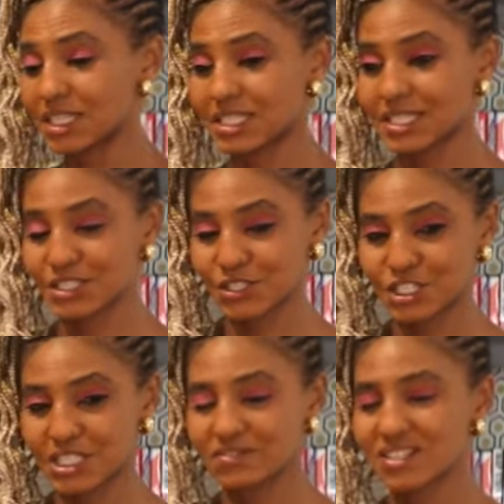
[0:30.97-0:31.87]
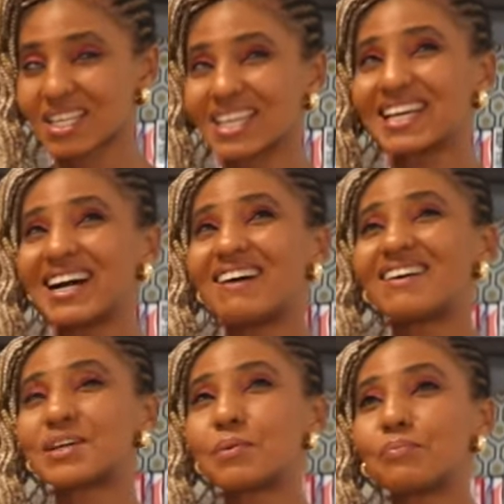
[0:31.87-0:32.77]
that it's linked to Chiefs. Yes.
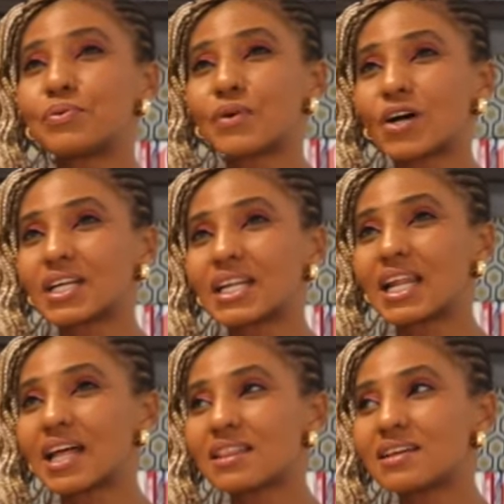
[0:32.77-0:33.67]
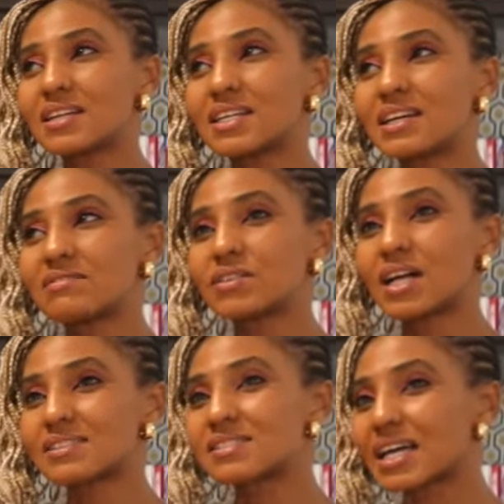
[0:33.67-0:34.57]
On a on another level,
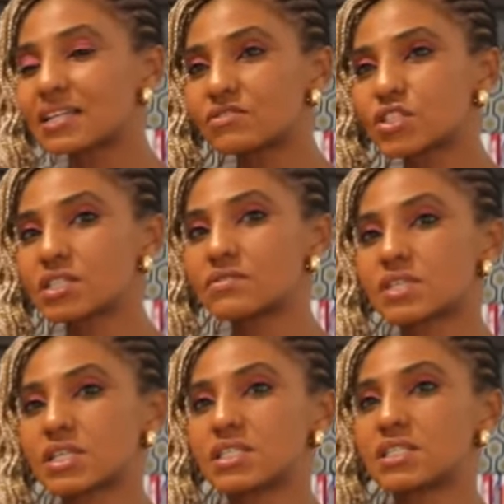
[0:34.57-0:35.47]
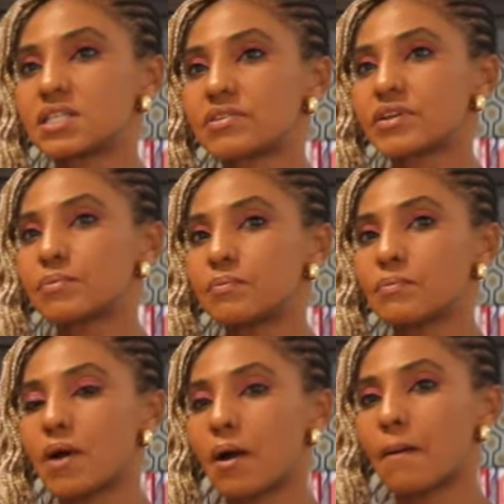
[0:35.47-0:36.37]
outside of Chiefs, an enduring
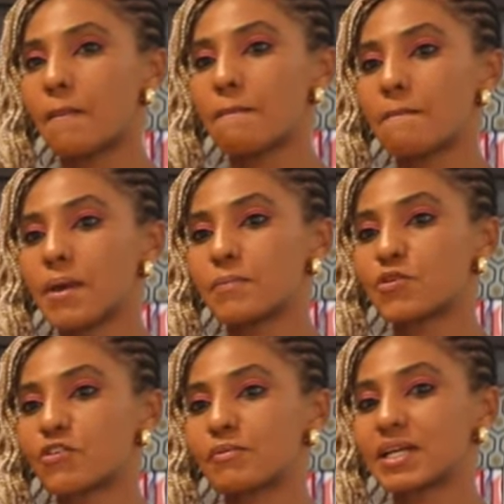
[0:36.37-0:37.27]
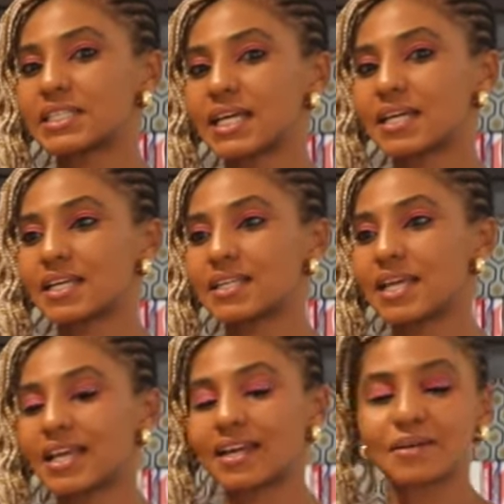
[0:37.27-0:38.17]
um, memory of my dad.
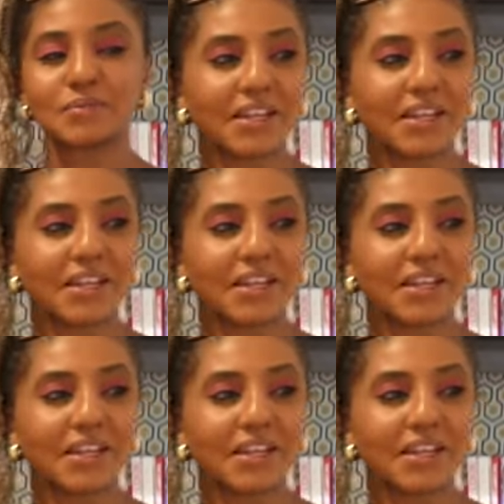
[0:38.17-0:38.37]
Hey, I'm